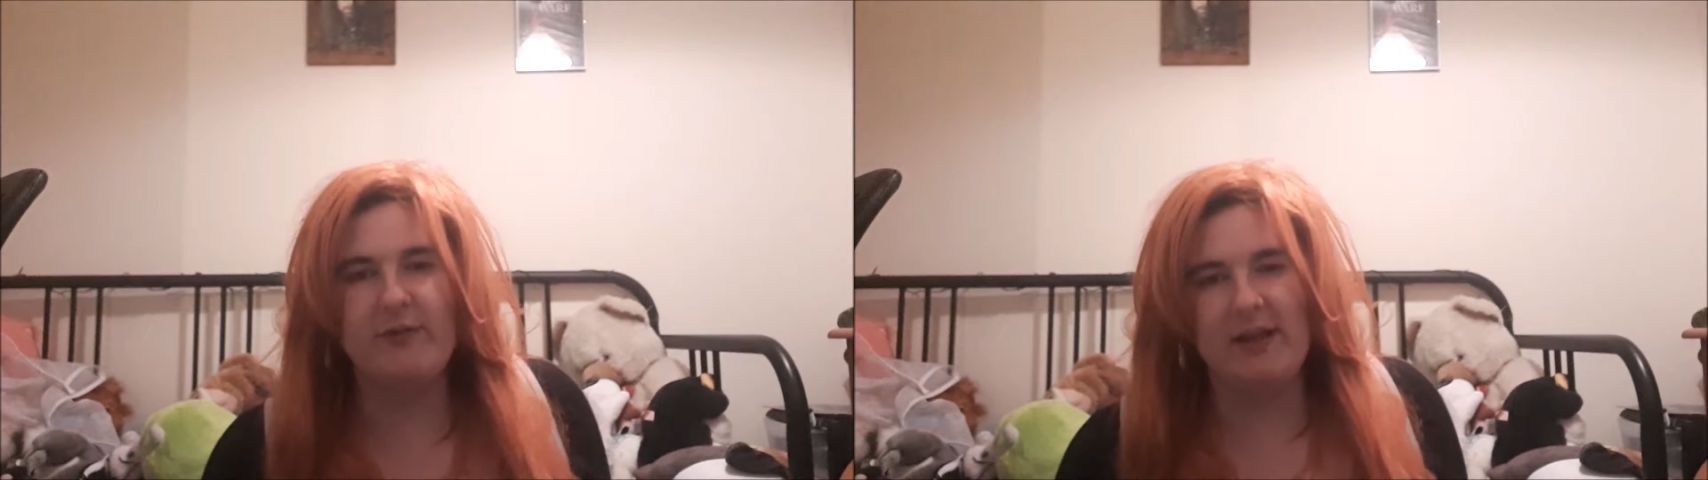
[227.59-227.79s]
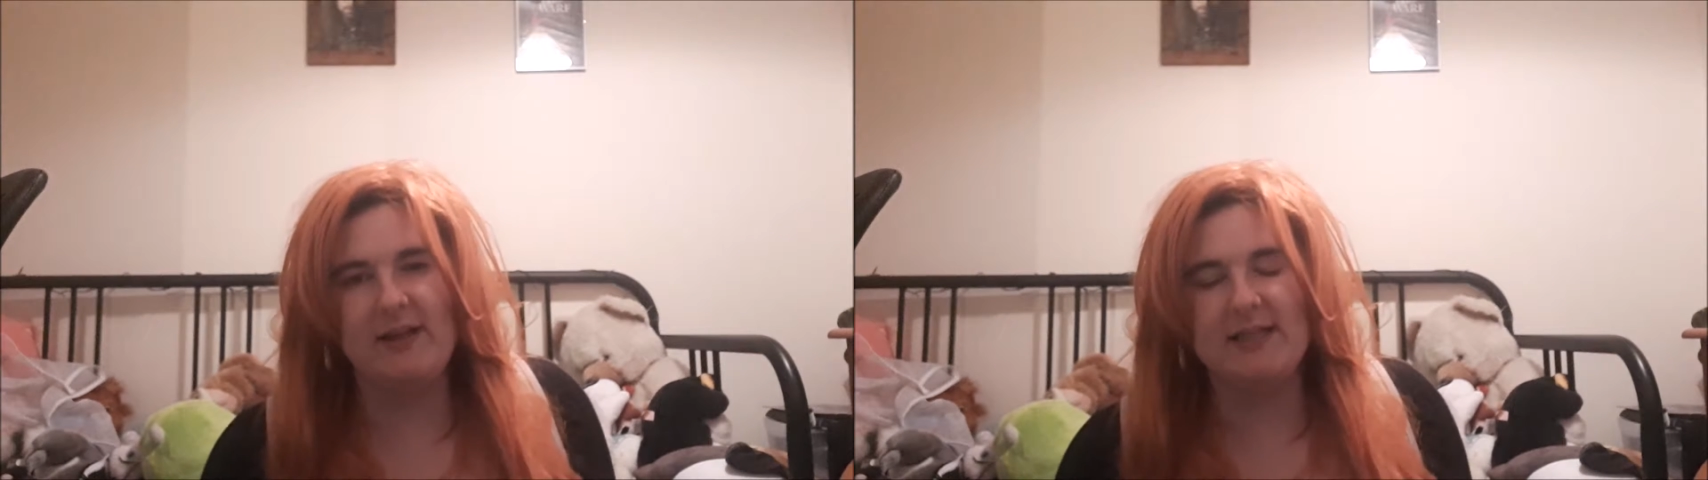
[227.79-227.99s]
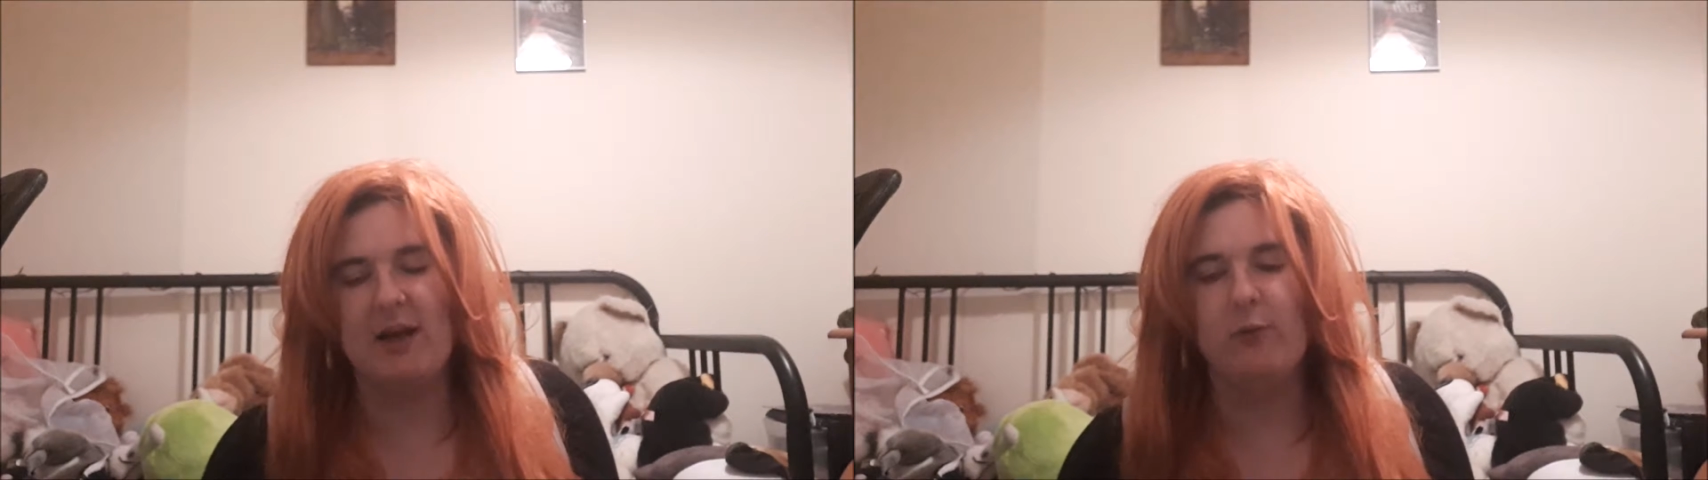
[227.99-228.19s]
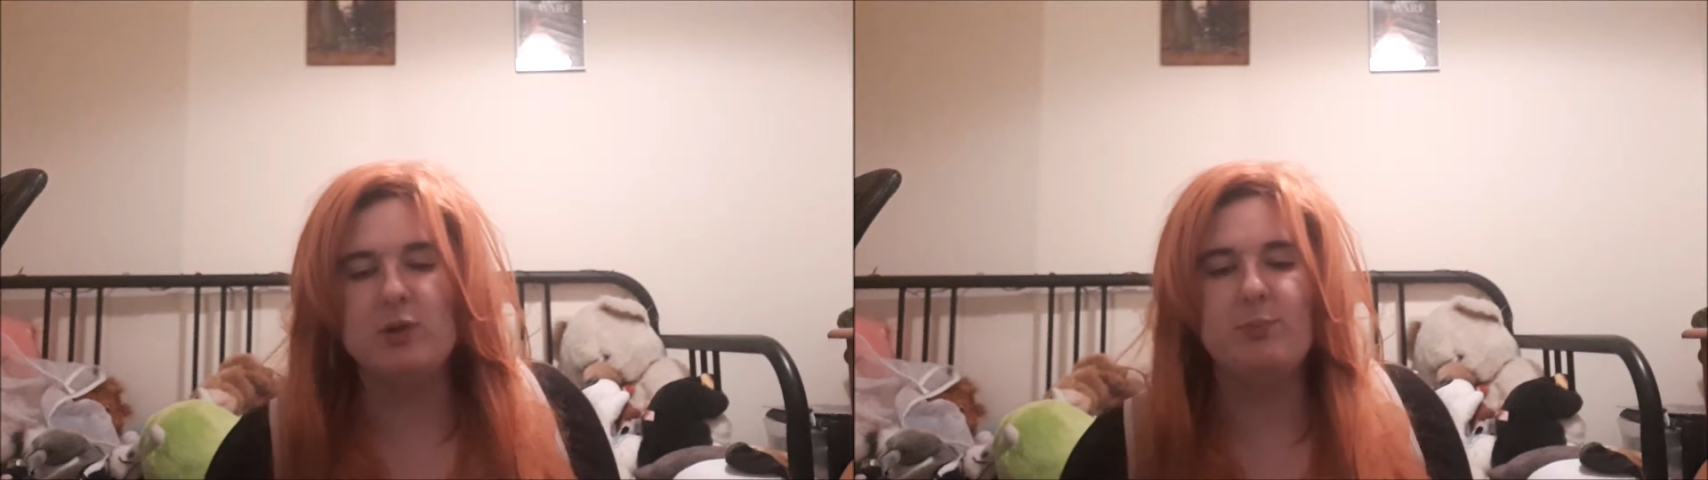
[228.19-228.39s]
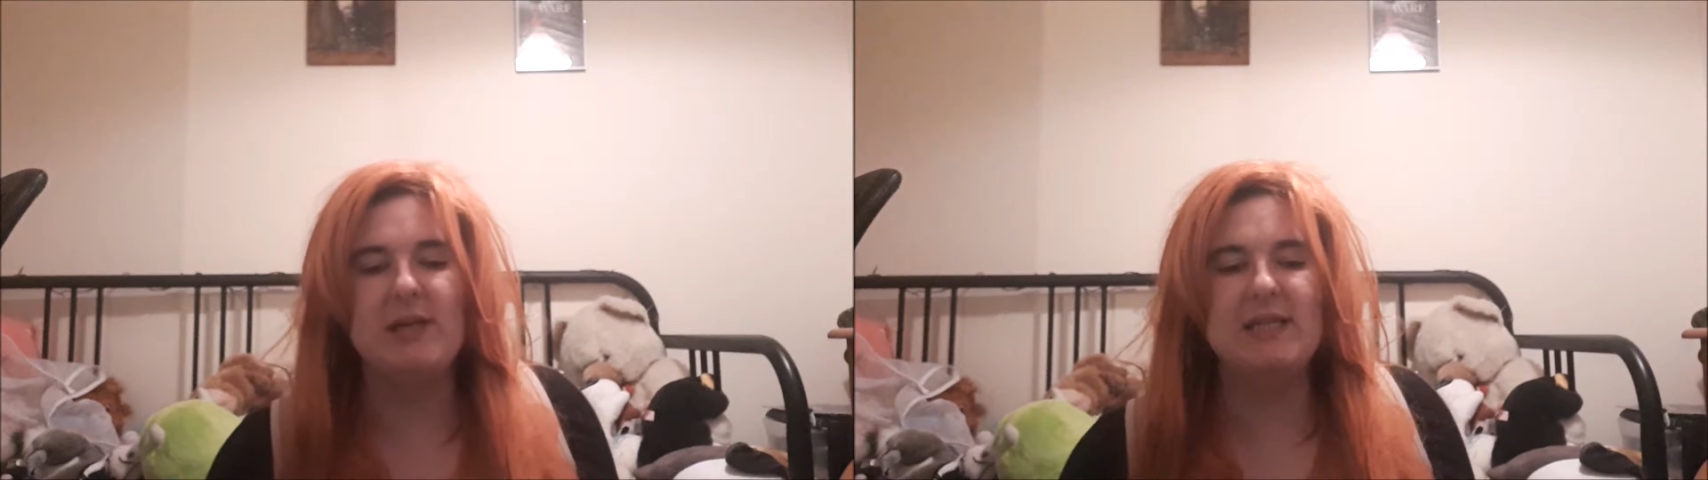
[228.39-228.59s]
in itself
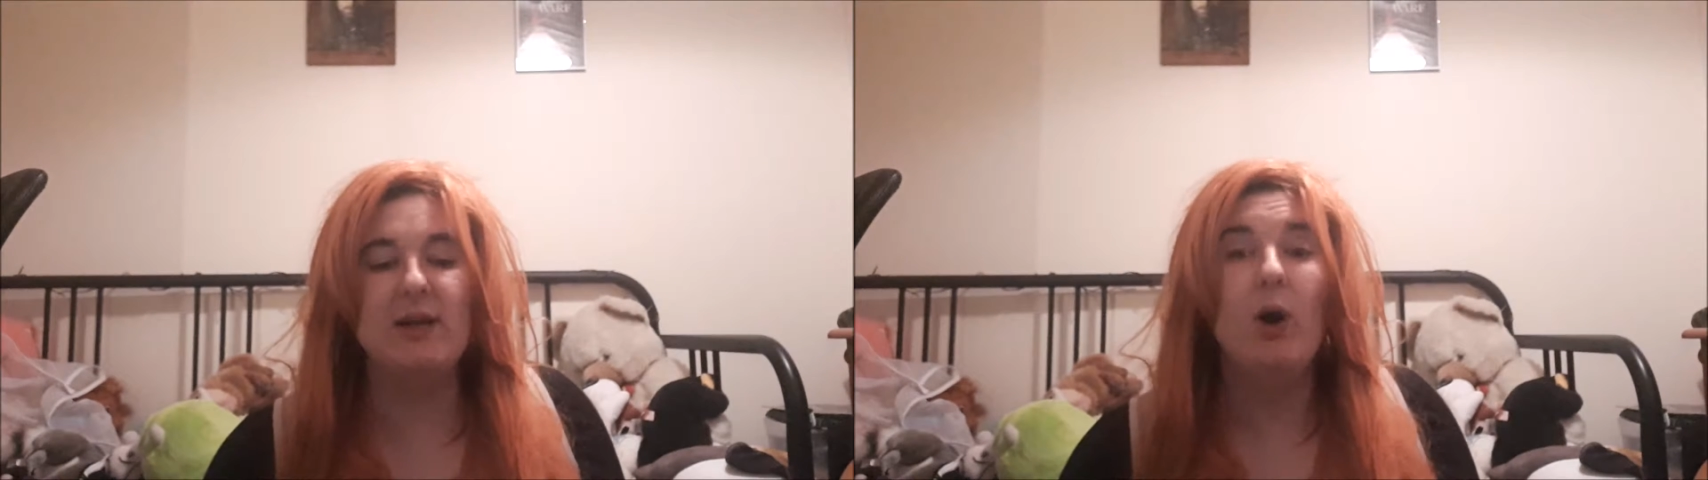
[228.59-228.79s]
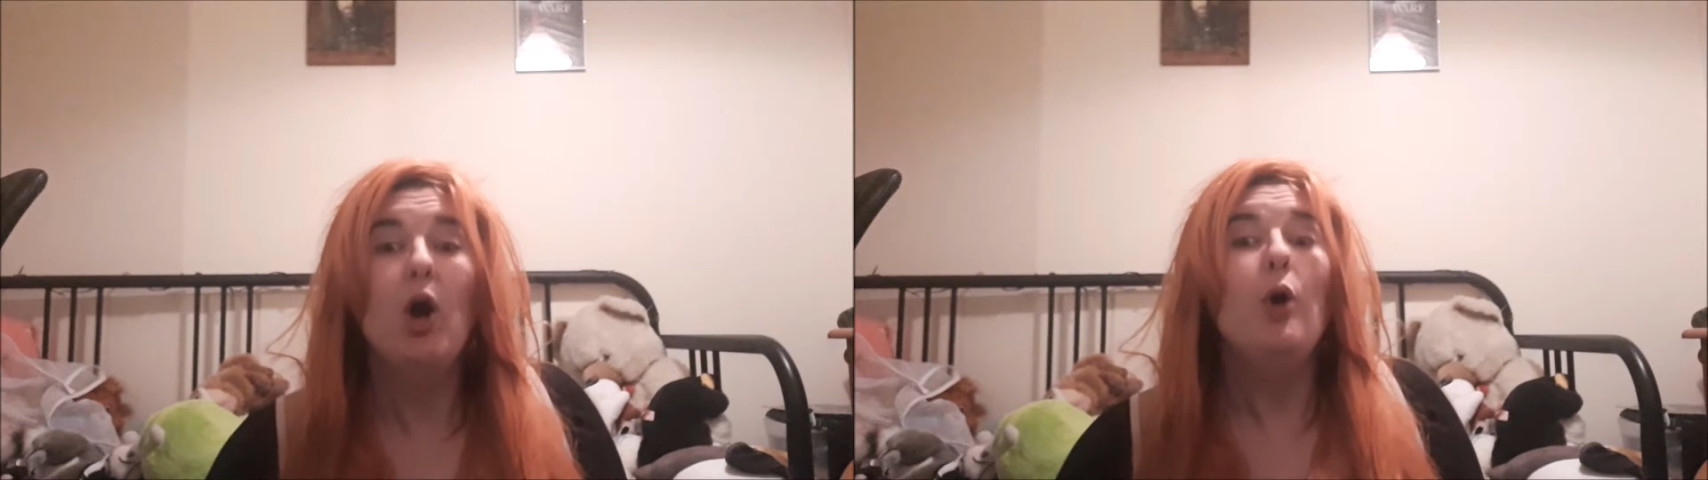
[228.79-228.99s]
was a big deal.